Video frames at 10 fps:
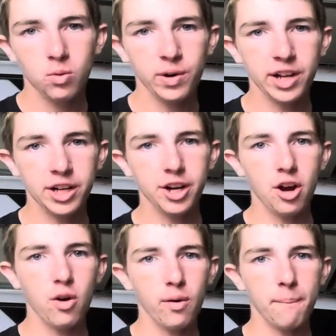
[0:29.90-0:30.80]
We're going to
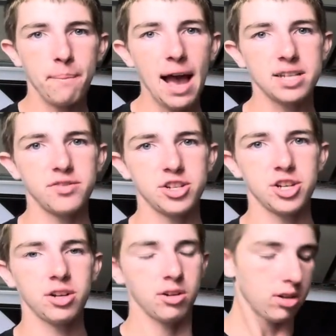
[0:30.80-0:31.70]
go bass
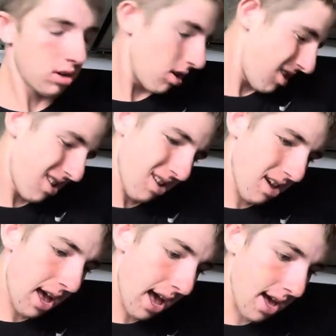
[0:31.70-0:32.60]
fishing
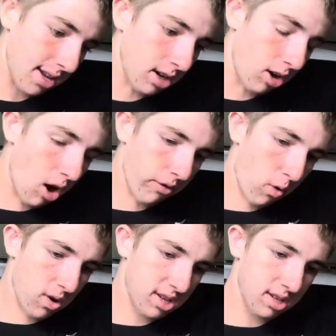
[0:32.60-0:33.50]
at a golf
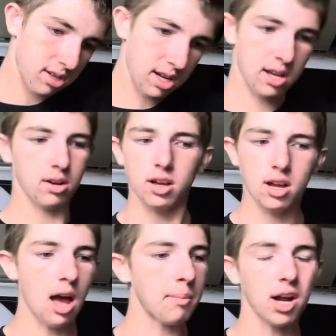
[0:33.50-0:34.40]
course, and
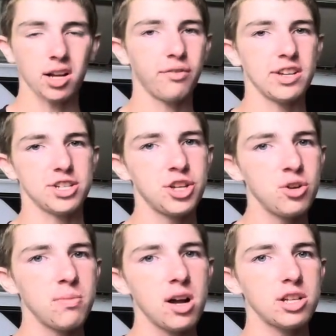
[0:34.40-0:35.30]
I'm not going to fish
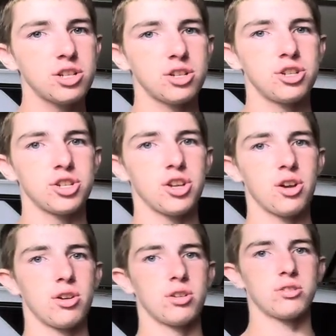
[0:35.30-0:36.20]
too much, just
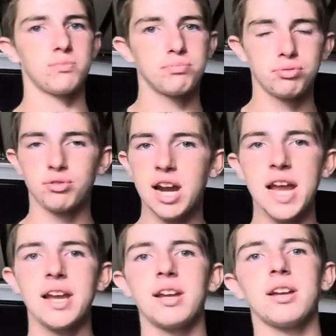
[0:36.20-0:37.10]

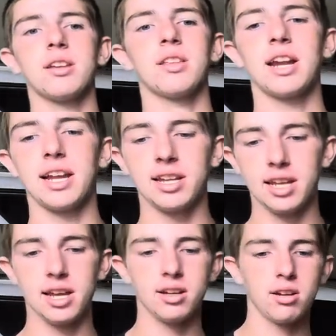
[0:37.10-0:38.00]
pray that I
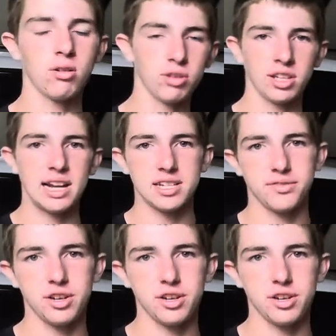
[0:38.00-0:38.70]
can get a really nice